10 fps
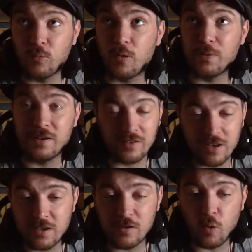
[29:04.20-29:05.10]
what we
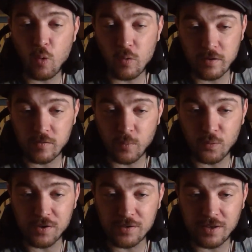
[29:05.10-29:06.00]
see in all these
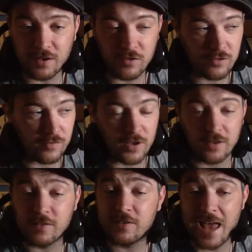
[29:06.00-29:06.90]
movies that is just
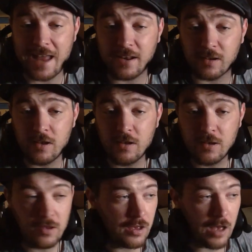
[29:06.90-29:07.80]
fucking static.
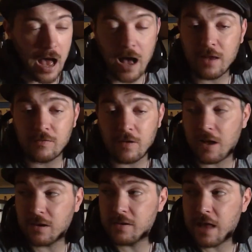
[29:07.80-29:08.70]
I
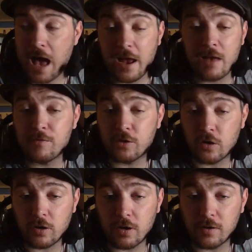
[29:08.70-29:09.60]
haven't
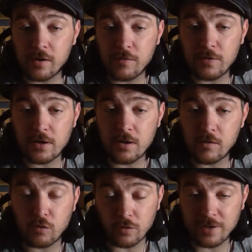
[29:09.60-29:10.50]
turned on the TV
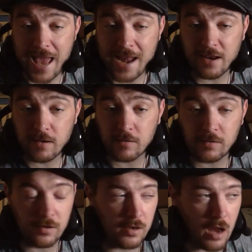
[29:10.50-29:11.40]
and saw static
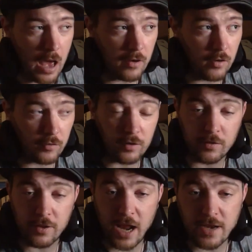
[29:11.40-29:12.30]
in, I don't know,
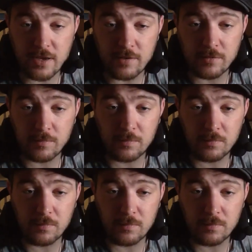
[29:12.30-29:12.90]
since the 90s.